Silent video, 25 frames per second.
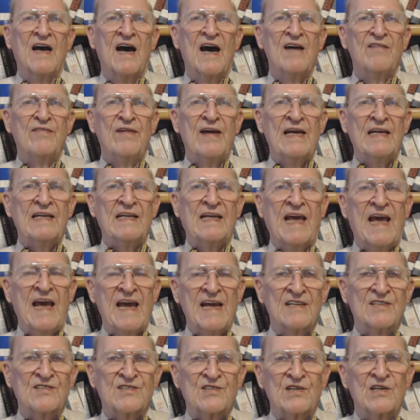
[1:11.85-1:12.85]
I've had
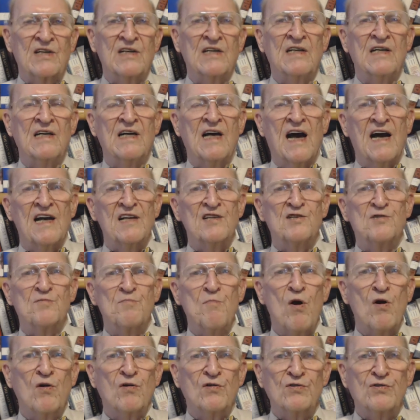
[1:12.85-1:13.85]
cancer. I
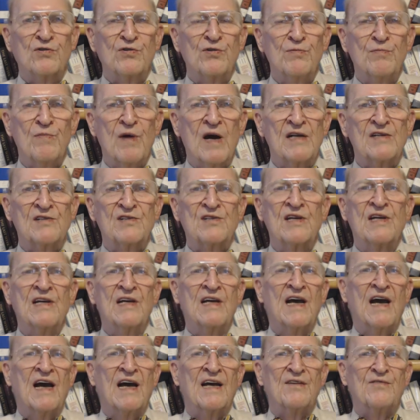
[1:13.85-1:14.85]
smoked too much.
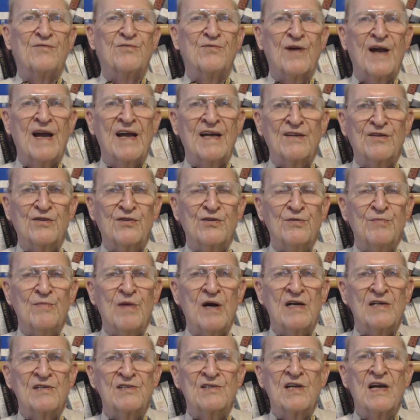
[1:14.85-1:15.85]
I drank too
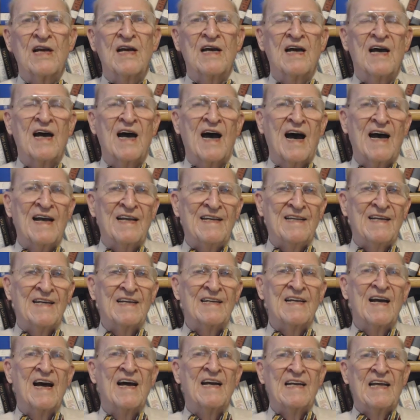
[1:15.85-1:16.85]
much. I
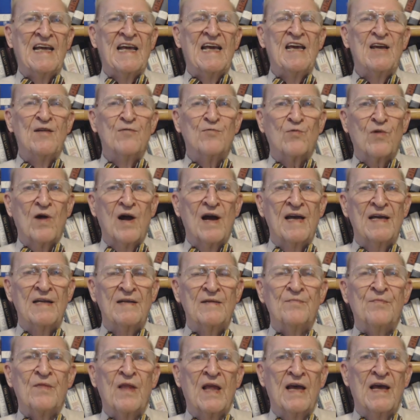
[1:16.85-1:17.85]
did not eat right.
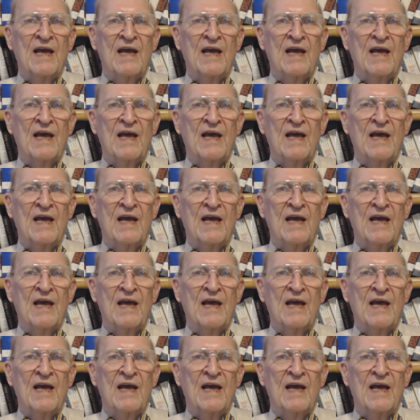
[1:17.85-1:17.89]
